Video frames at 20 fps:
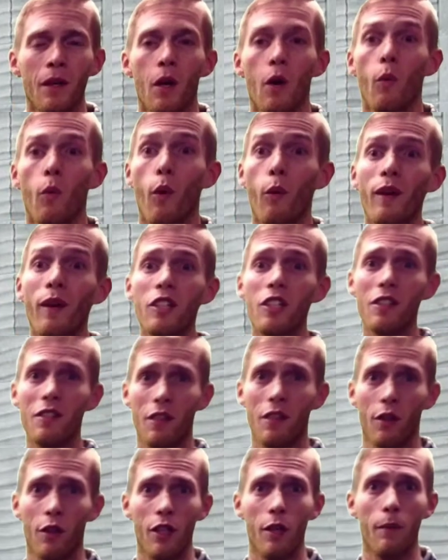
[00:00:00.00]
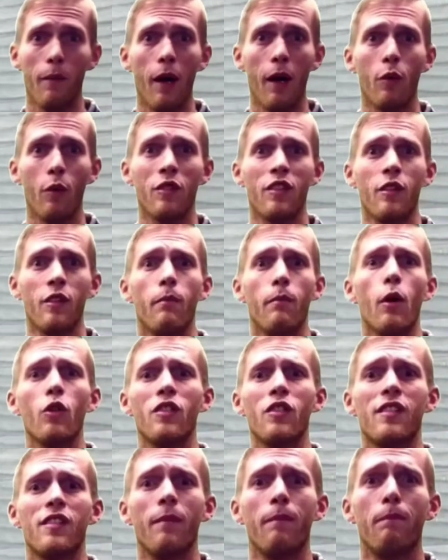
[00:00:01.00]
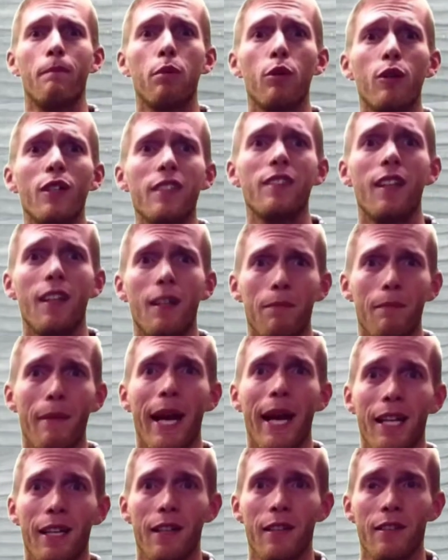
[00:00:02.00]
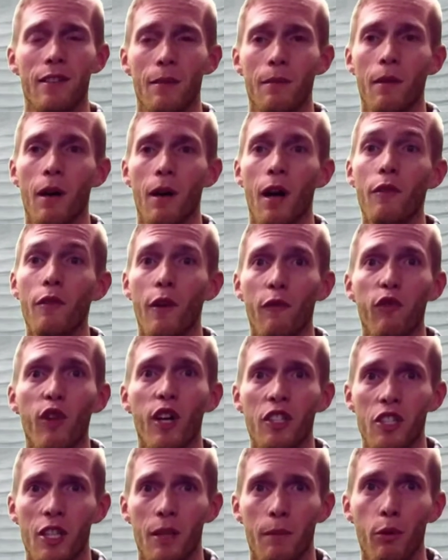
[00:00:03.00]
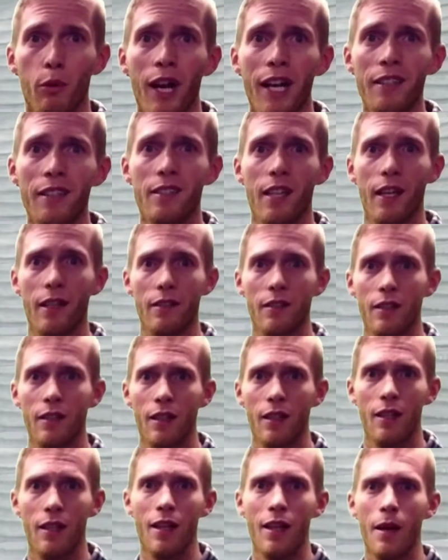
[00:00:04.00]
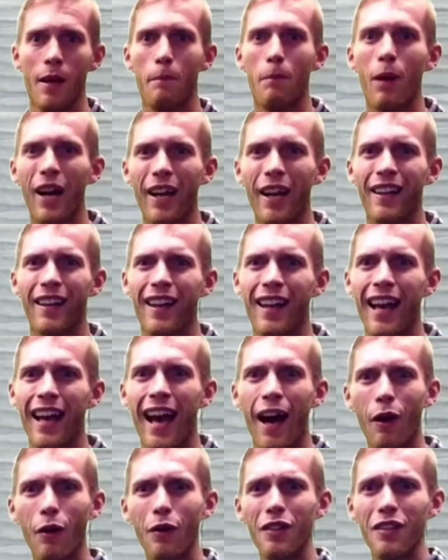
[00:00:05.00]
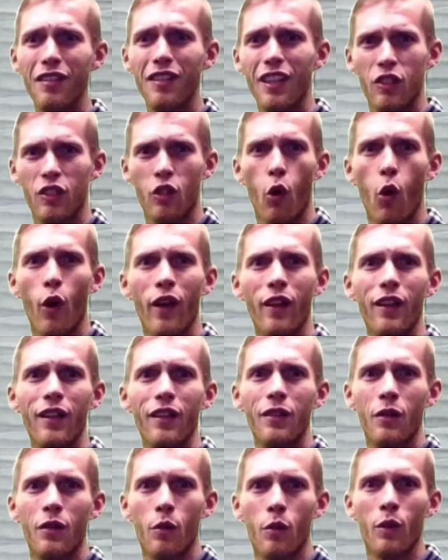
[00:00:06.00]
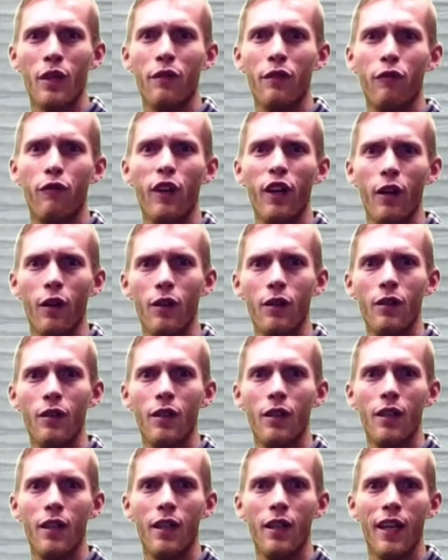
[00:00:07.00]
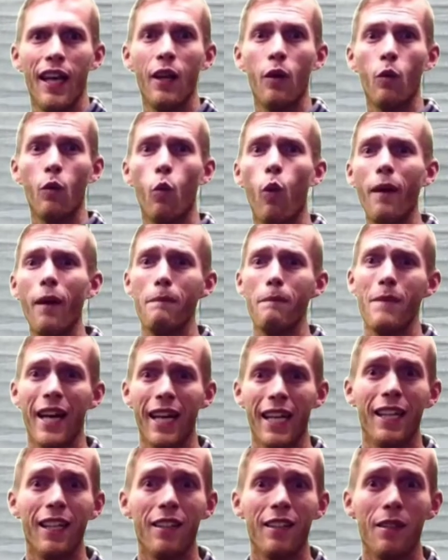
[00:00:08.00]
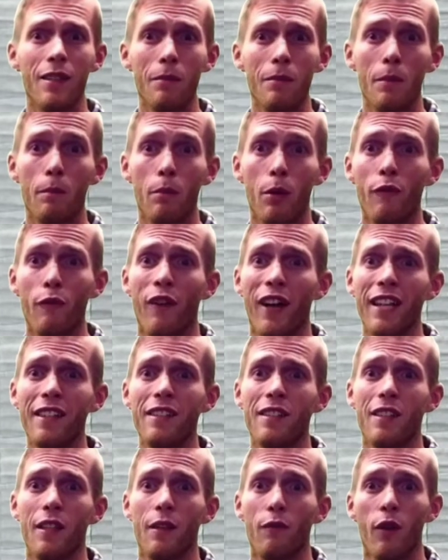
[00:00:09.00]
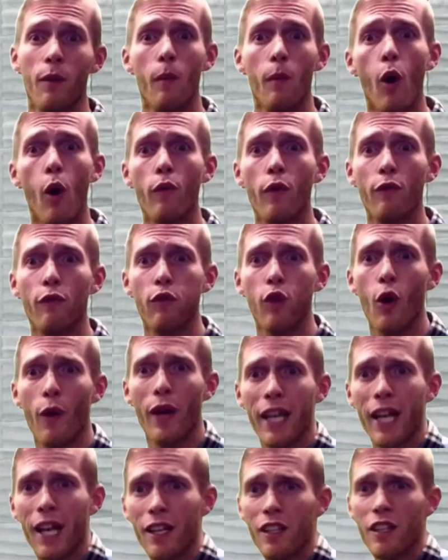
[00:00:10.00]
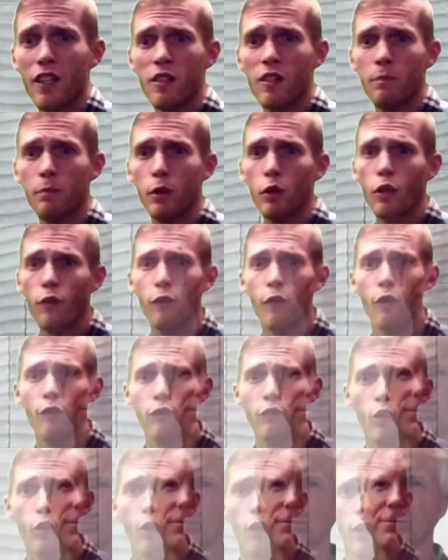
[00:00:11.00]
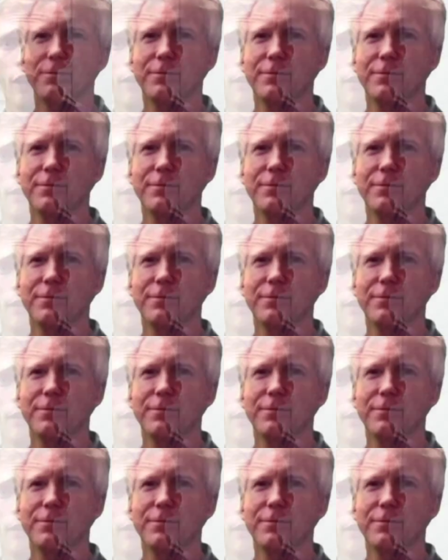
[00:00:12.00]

What we just learned about was the most simplistic mechanism of the flushing process. But how does the toilet refill? And what mechanism prevents it from overflowing onto this beautiful floor?